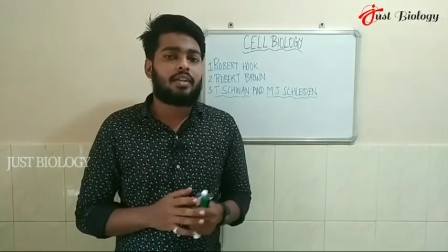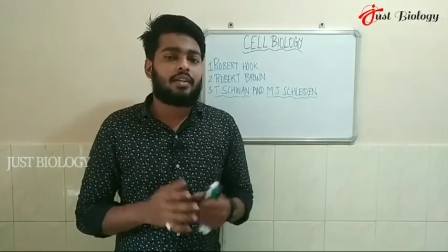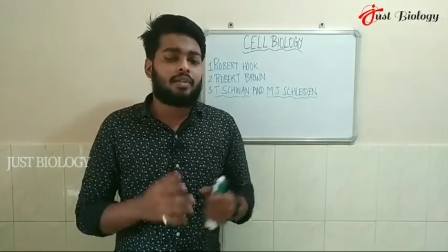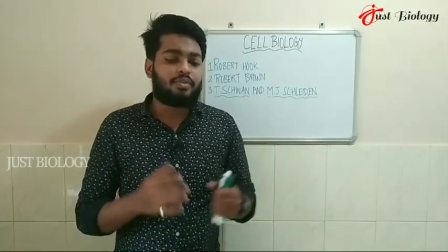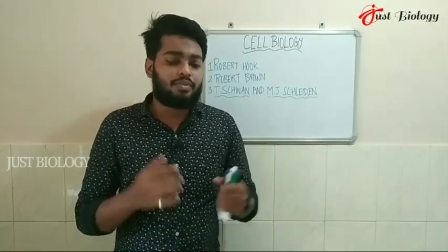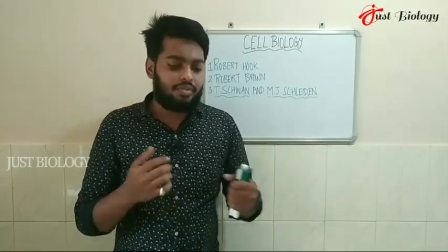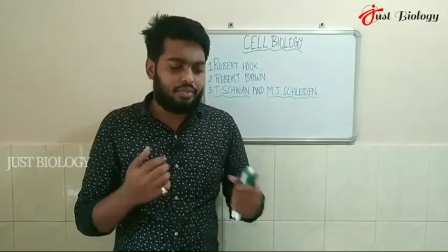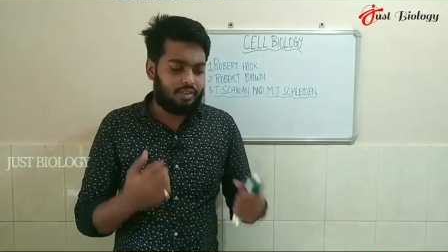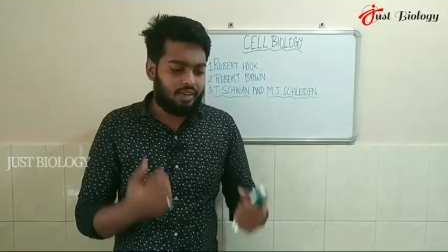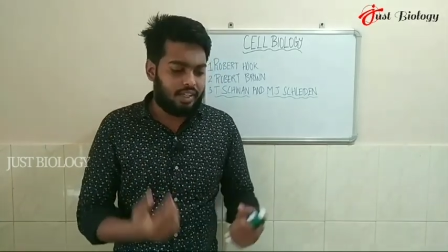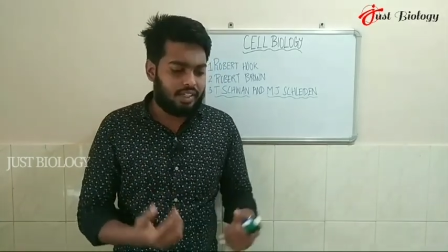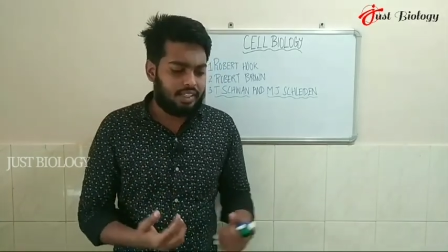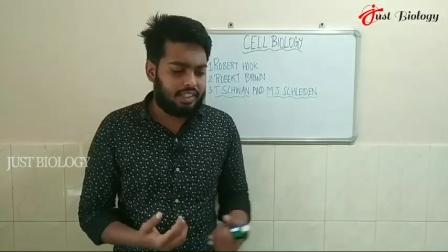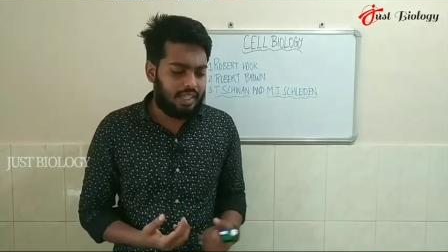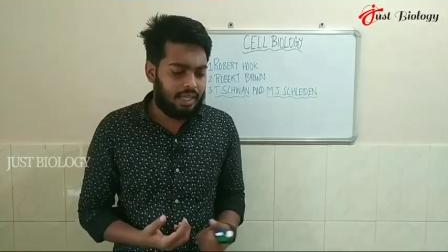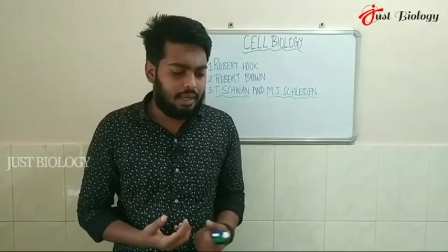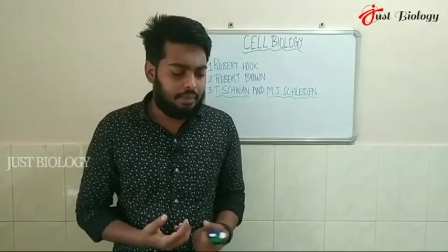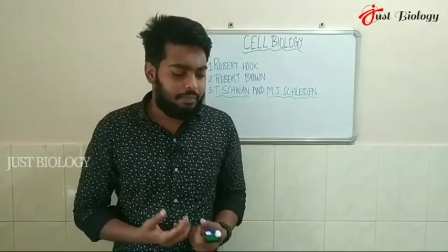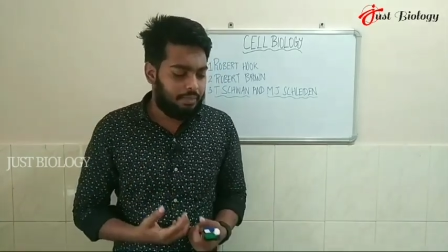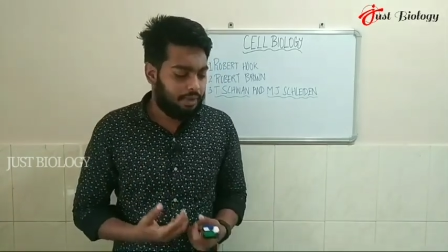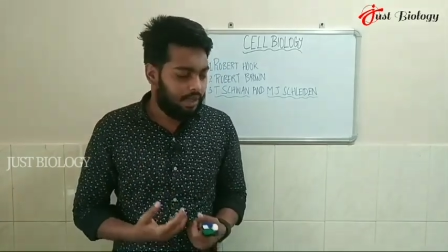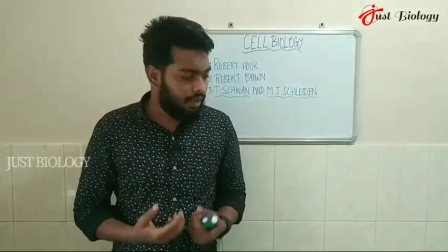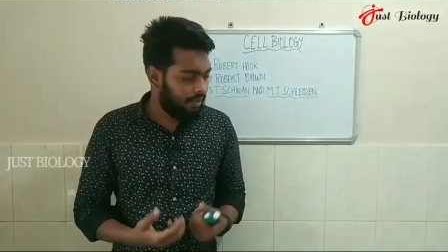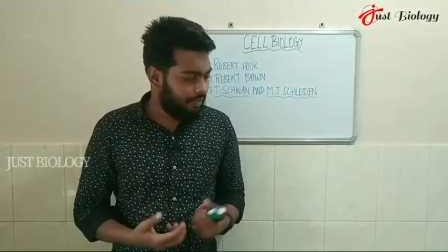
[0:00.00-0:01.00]
for
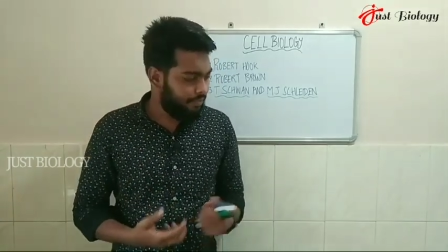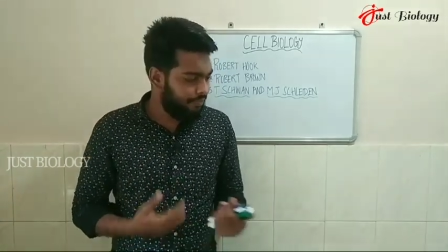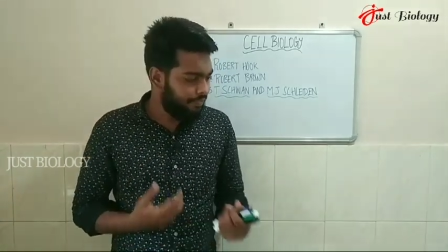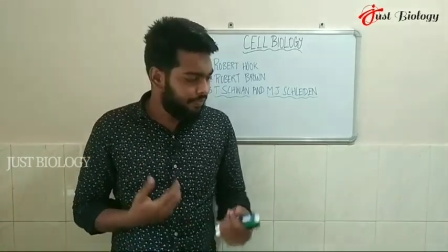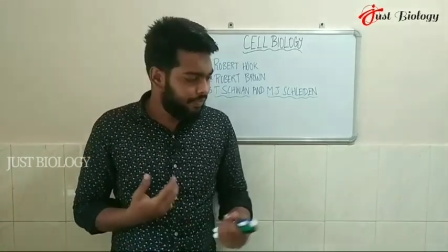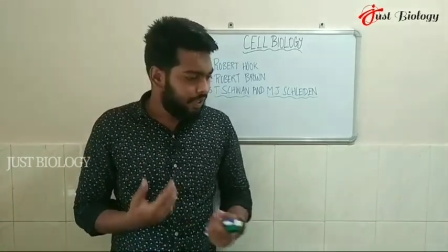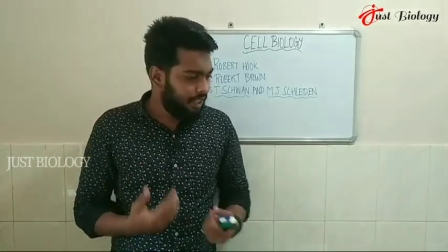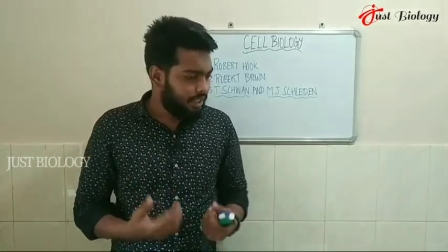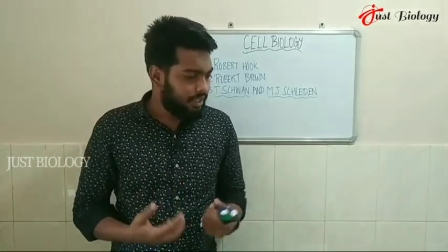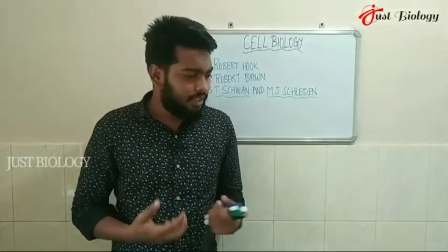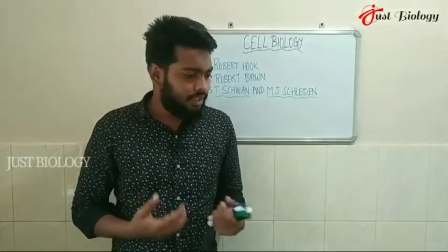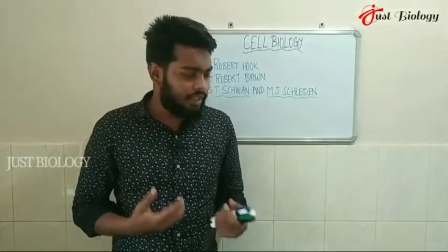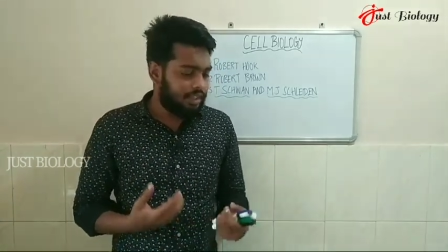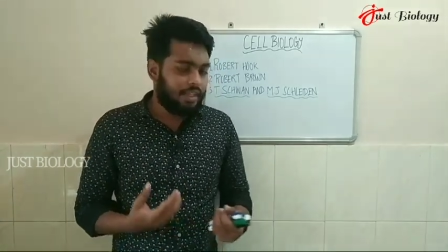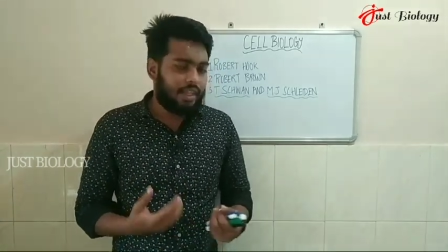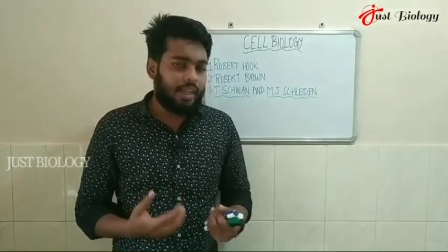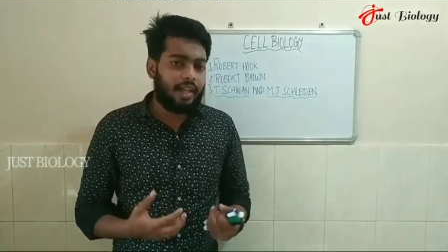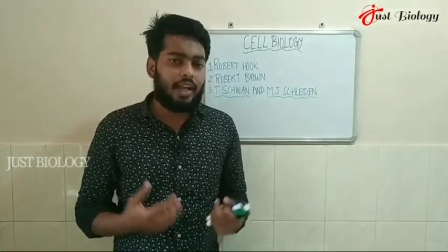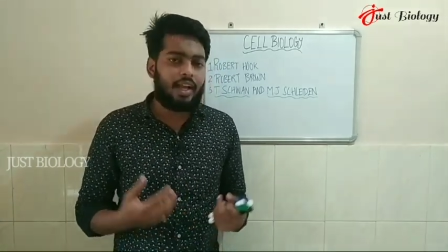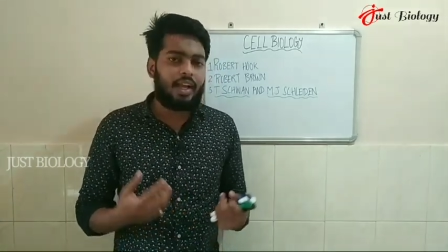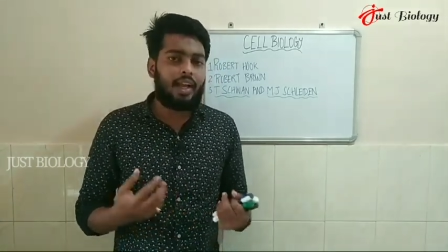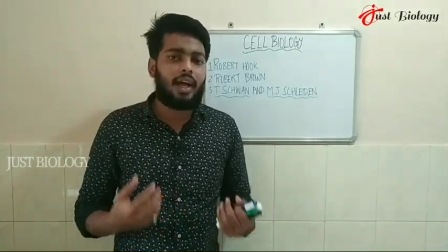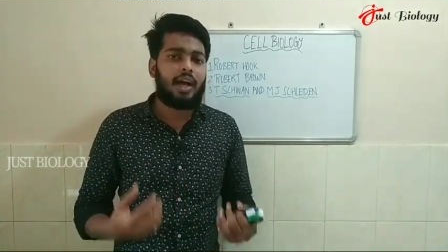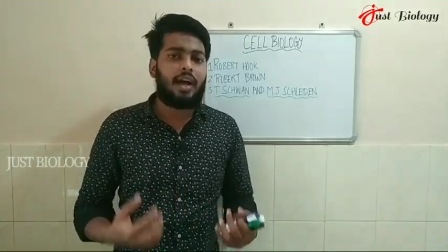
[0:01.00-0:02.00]
example, so they
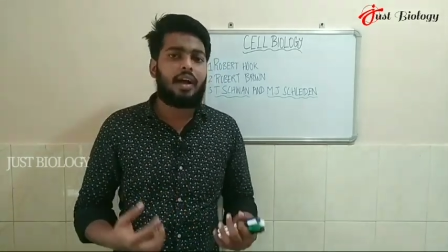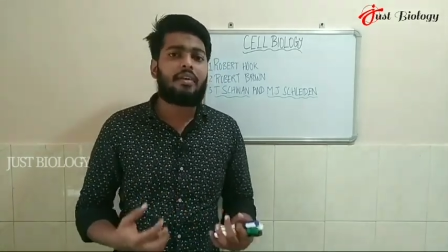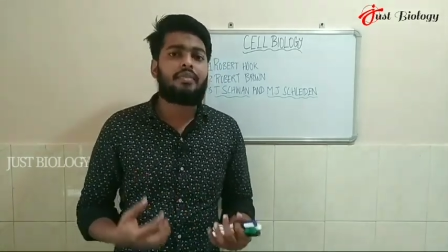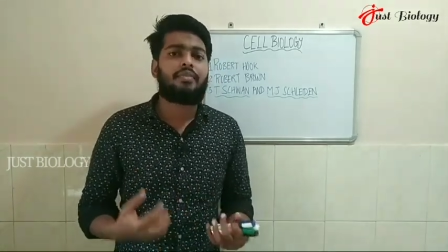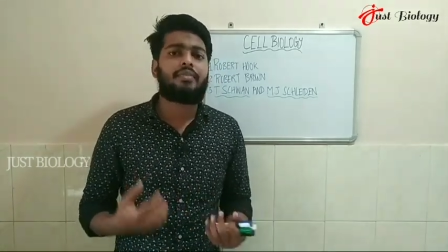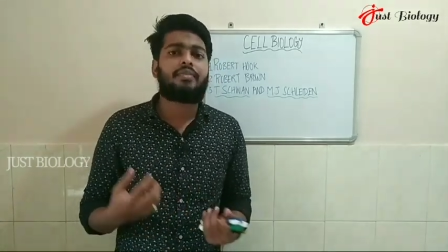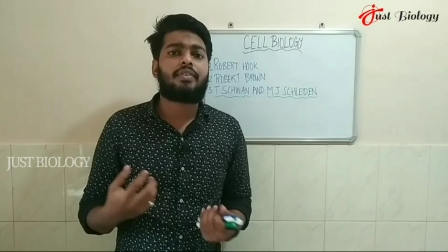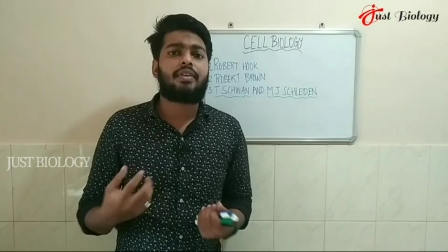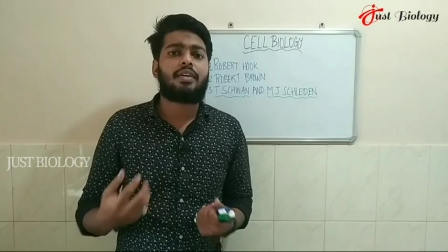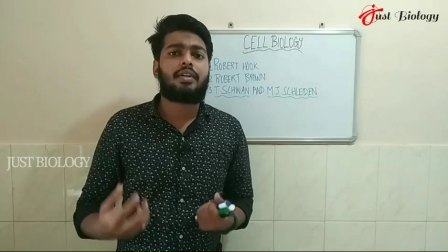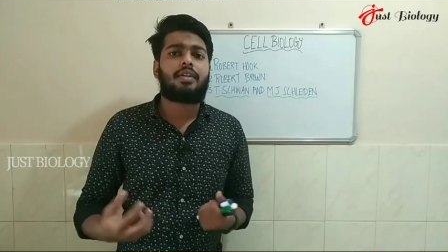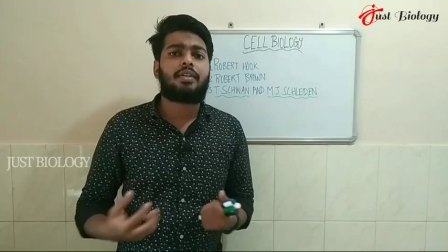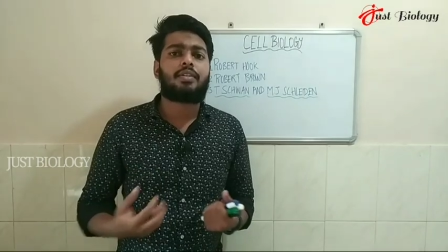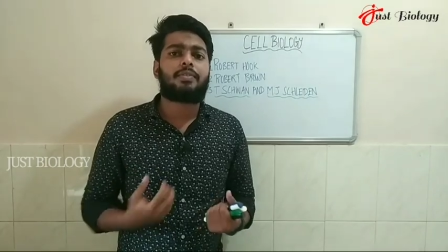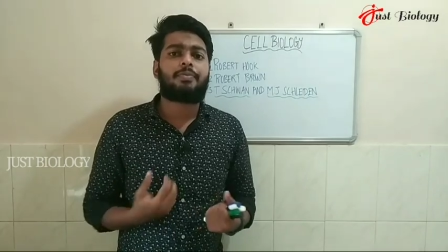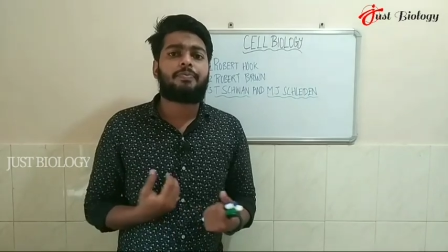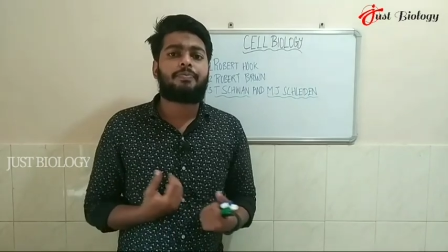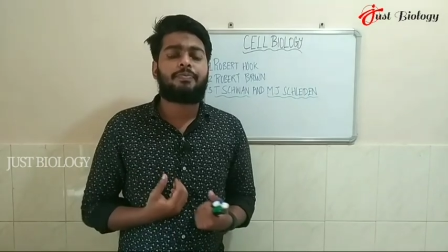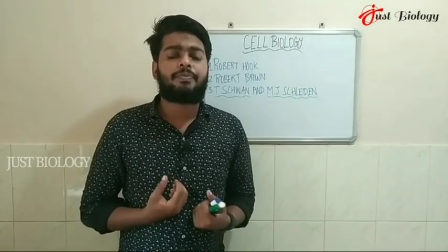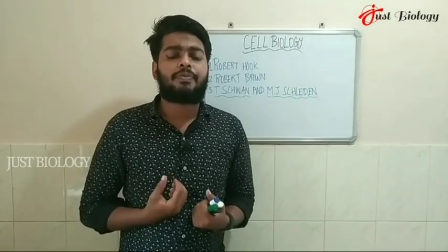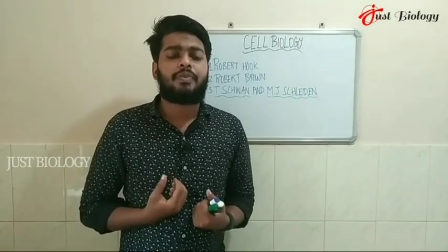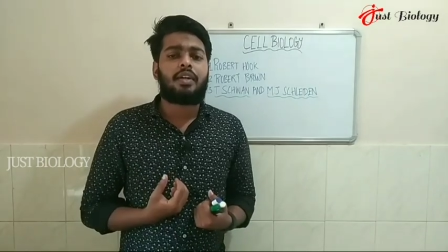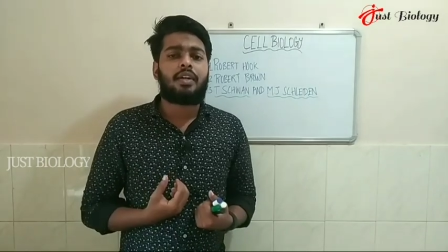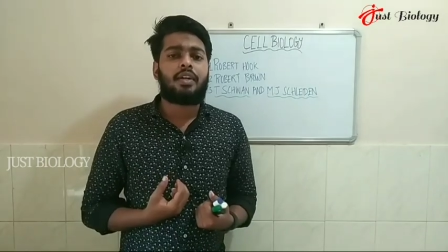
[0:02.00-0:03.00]

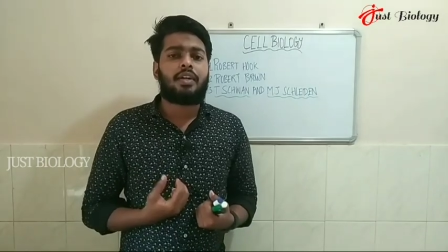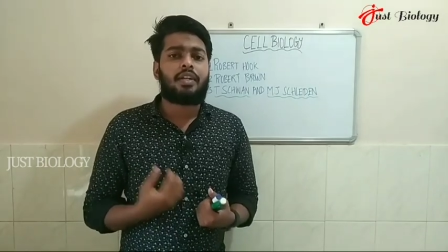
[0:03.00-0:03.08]
have